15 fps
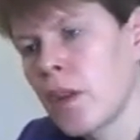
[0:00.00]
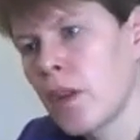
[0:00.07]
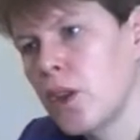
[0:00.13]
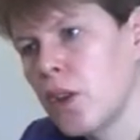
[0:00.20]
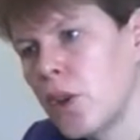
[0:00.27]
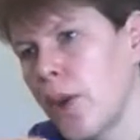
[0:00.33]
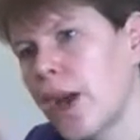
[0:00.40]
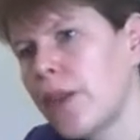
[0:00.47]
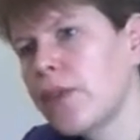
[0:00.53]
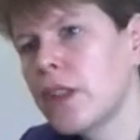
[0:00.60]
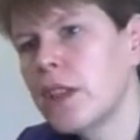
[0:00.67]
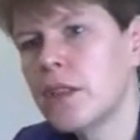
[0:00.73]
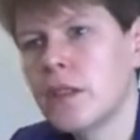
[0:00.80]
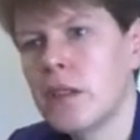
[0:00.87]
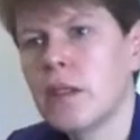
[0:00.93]
You have
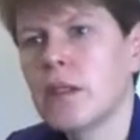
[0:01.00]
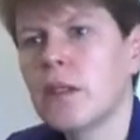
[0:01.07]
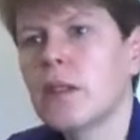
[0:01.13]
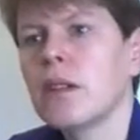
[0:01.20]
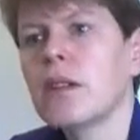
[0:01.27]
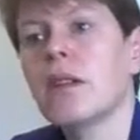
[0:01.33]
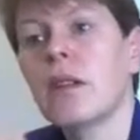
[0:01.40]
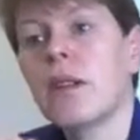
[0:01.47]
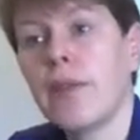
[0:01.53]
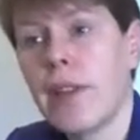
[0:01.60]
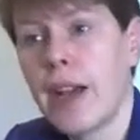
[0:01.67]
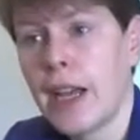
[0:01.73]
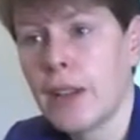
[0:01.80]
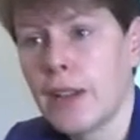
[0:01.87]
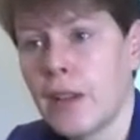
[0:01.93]
this
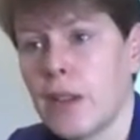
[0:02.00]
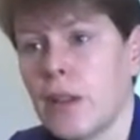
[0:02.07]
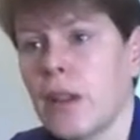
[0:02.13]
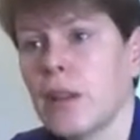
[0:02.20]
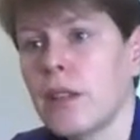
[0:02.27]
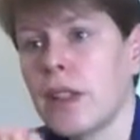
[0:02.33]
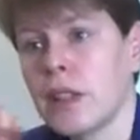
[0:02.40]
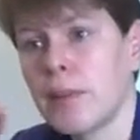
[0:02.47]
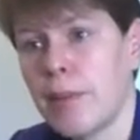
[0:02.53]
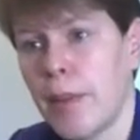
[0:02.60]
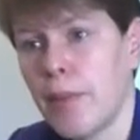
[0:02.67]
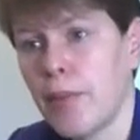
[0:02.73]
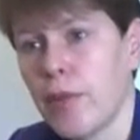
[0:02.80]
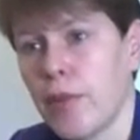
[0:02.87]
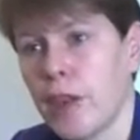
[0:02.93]
fat, this
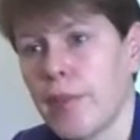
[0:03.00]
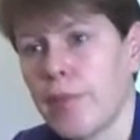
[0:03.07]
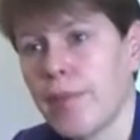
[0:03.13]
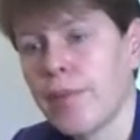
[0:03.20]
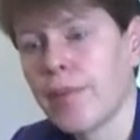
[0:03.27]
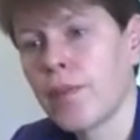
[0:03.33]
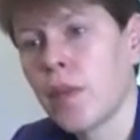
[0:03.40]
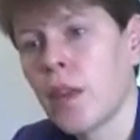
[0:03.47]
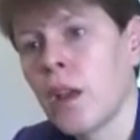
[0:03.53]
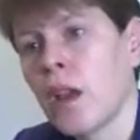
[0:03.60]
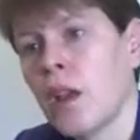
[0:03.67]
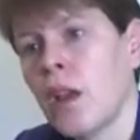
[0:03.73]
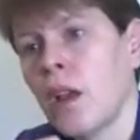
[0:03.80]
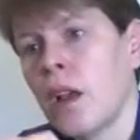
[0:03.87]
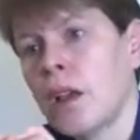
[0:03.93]
membrane.
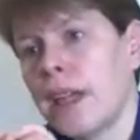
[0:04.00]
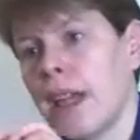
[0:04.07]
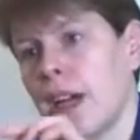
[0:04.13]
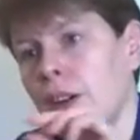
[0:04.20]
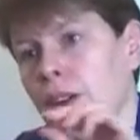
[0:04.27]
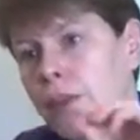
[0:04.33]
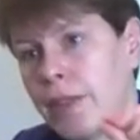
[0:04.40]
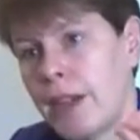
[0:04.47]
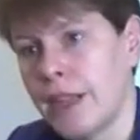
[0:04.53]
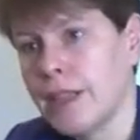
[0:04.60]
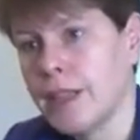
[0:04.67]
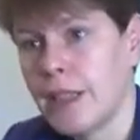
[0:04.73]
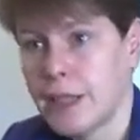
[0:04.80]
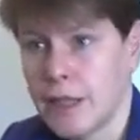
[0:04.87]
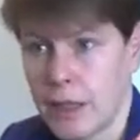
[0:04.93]
Now,
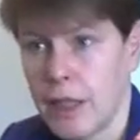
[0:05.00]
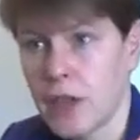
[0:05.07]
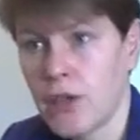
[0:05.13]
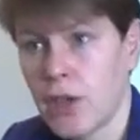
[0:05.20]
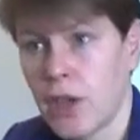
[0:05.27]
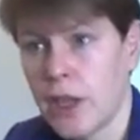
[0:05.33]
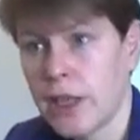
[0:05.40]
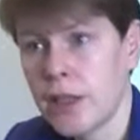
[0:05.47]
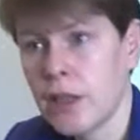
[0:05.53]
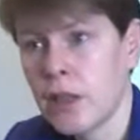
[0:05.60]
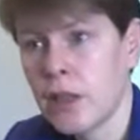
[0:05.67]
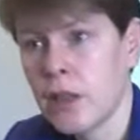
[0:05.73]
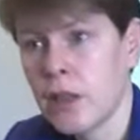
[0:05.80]
fat is an insulator,